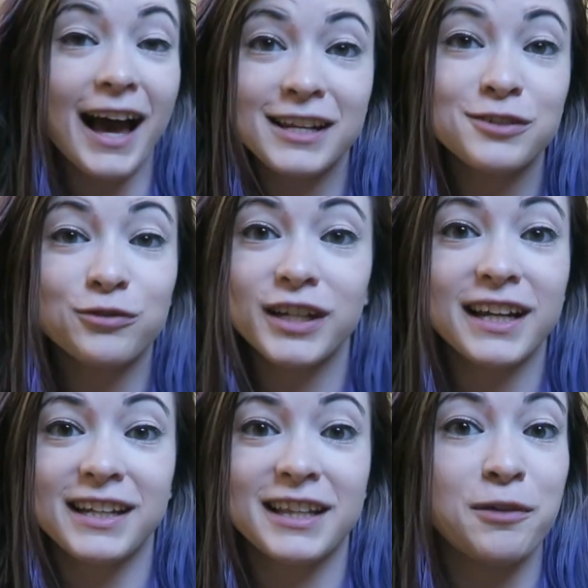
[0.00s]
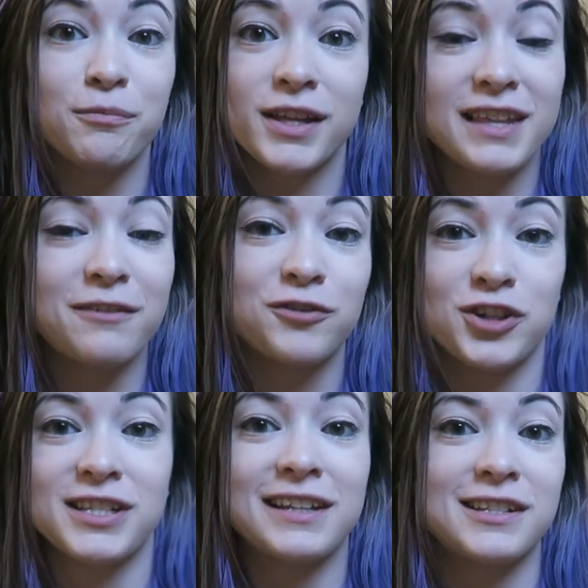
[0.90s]
I didn't read anything but that
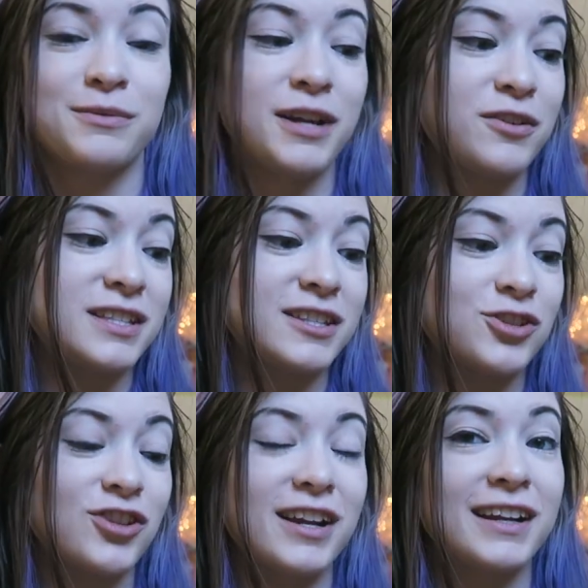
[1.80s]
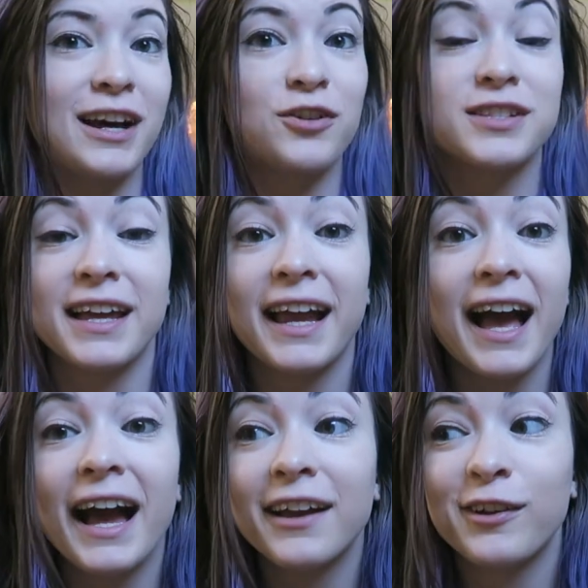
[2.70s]
first sentence when I was in the Strand, and I was like,
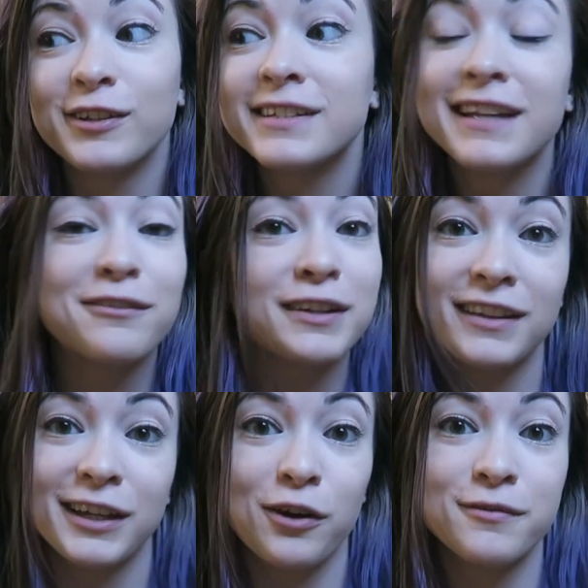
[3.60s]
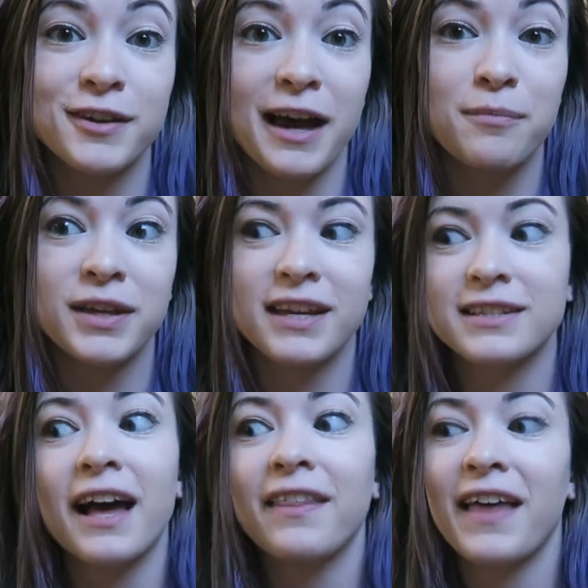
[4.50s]
I could definitely go for that,
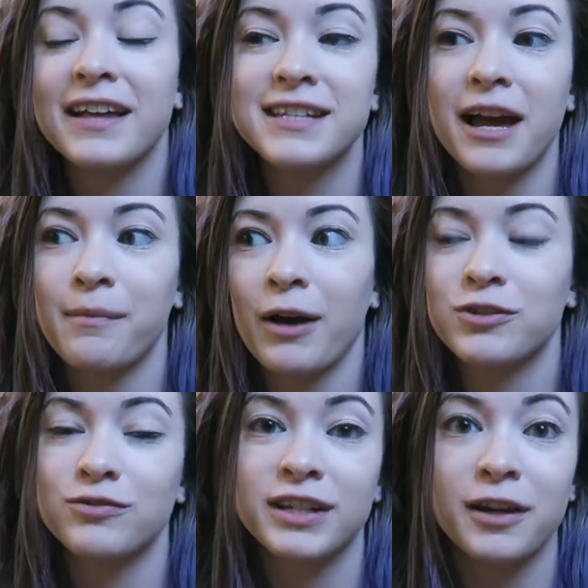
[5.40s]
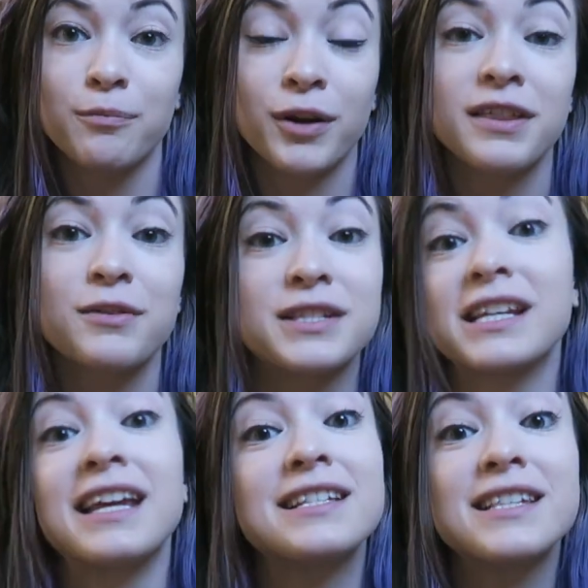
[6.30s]
because at that time I was reading a book that was
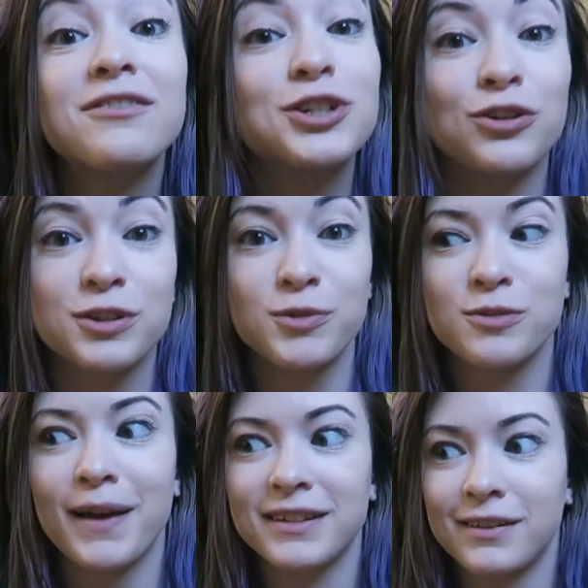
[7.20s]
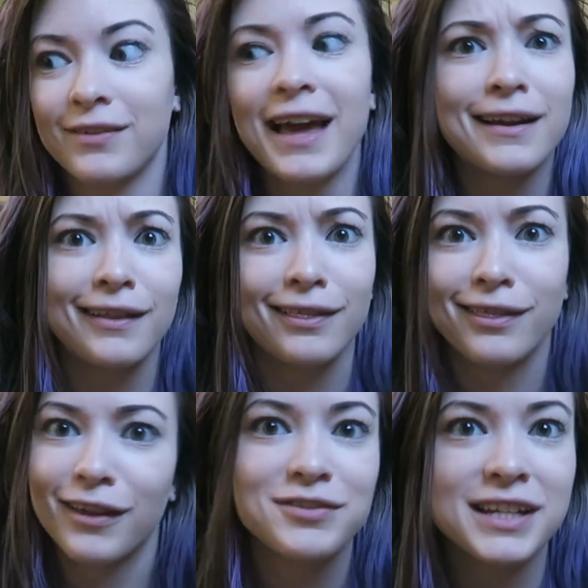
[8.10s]
in a 7-year-old's perspective, and I
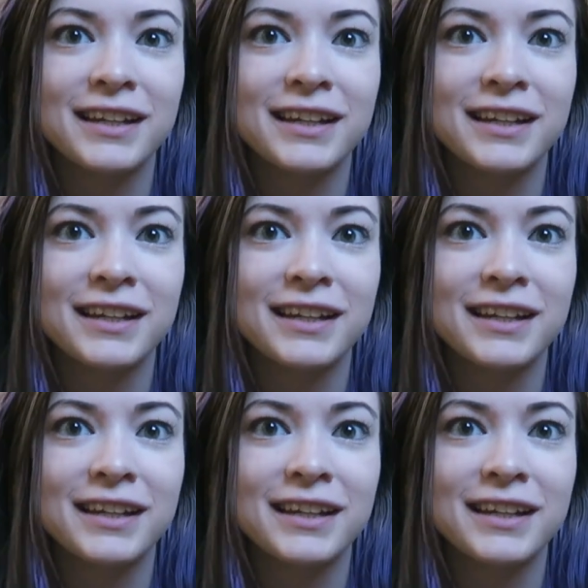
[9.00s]
loved it.